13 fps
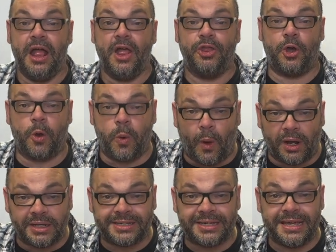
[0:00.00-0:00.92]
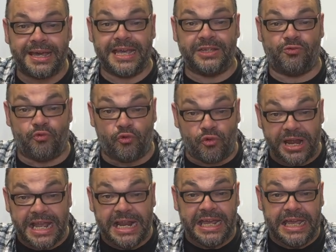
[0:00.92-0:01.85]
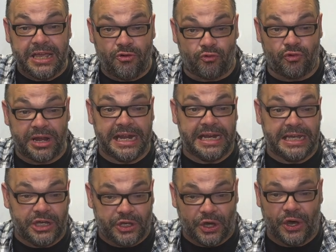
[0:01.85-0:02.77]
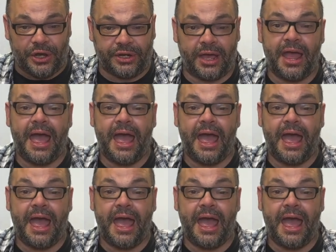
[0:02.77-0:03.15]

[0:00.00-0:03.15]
the quality is really, really good.